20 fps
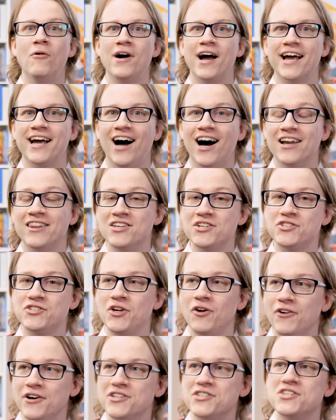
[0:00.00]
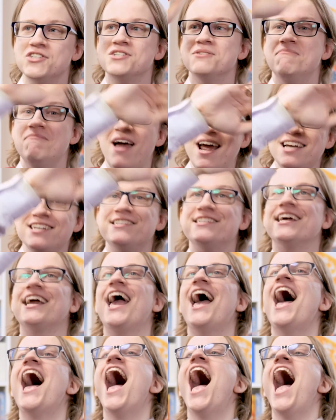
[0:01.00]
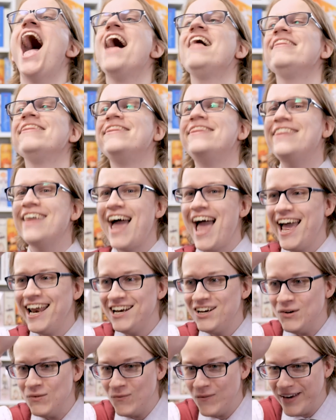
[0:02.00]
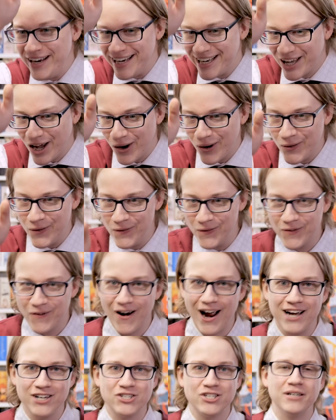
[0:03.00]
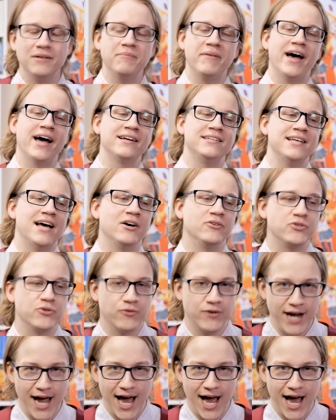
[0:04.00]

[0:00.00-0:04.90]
oh my god, this series is amazing, and then we go crashing back down to